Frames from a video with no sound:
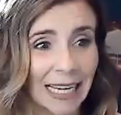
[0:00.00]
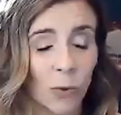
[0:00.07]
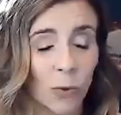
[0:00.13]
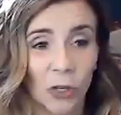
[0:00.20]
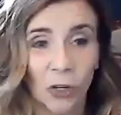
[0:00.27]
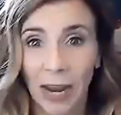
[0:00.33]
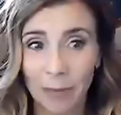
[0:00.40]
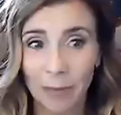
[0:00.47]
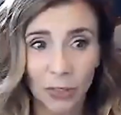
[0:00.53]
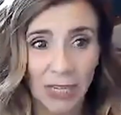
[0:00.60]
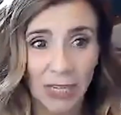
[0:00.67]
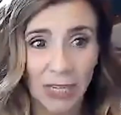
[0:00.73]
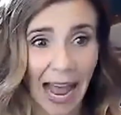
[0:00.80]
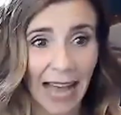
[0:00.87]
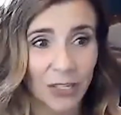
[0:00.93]
where you're able
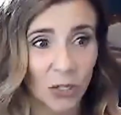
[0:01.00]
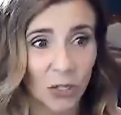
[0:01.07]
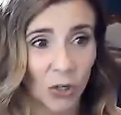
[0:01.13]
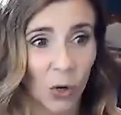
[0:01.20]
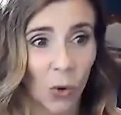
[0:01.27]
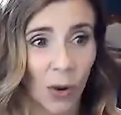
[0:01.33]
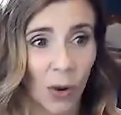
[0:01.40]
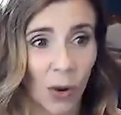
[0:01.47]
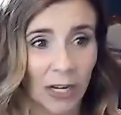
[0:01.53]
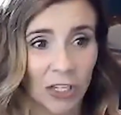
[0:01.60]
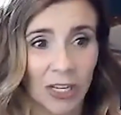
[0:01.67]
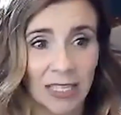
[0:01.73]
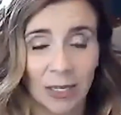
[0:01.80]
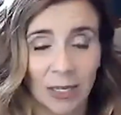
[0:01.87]
to ask your questions.